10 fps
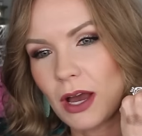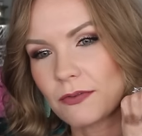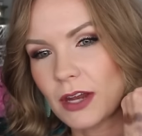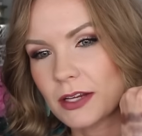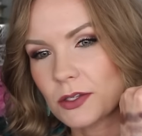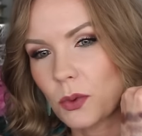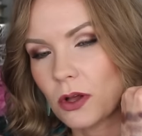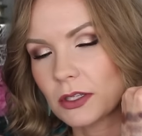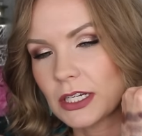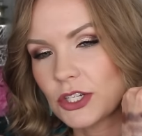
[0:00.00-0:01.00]
have nice
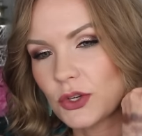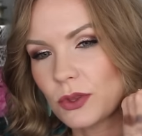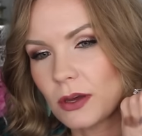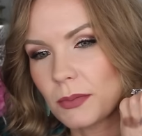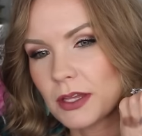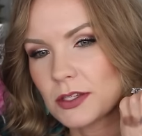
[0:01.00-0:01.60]
quality to them